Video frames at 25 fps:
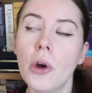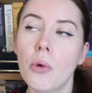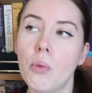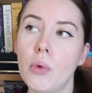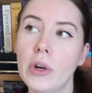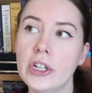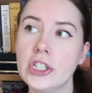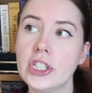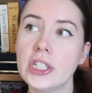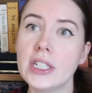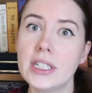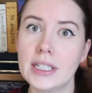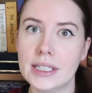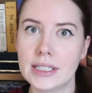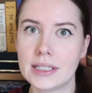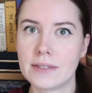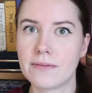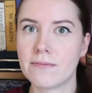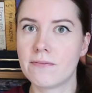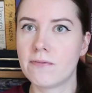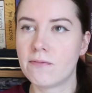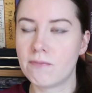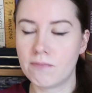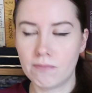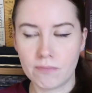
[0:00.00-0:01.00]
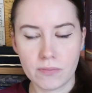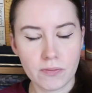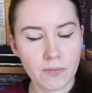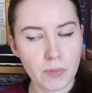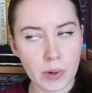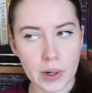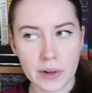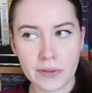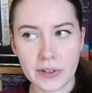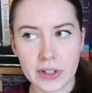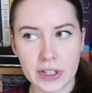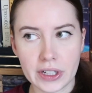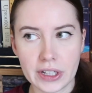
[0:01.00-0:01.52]
which is
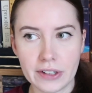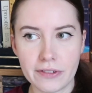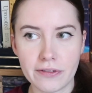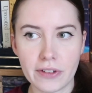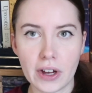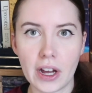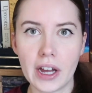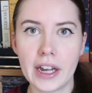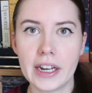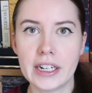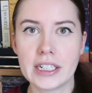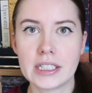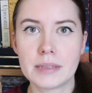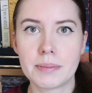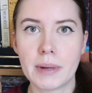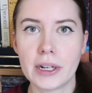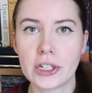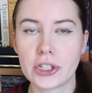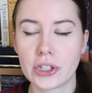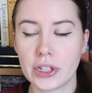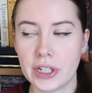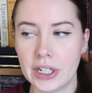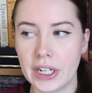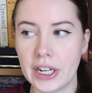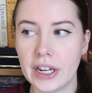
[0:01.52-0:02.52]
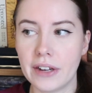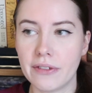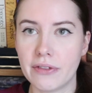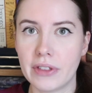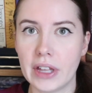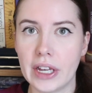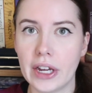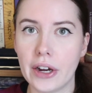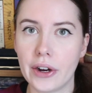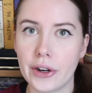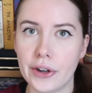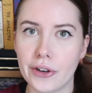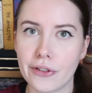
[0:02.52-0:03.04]
perfectly fine, especially if
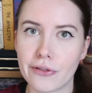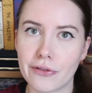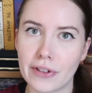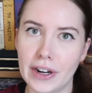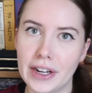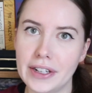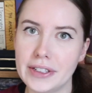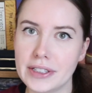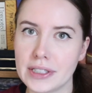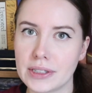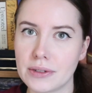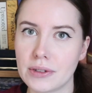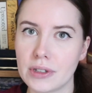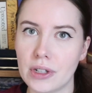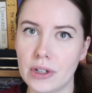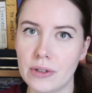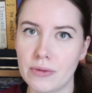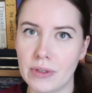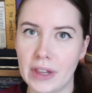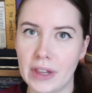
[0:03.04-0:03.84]
they are your friends,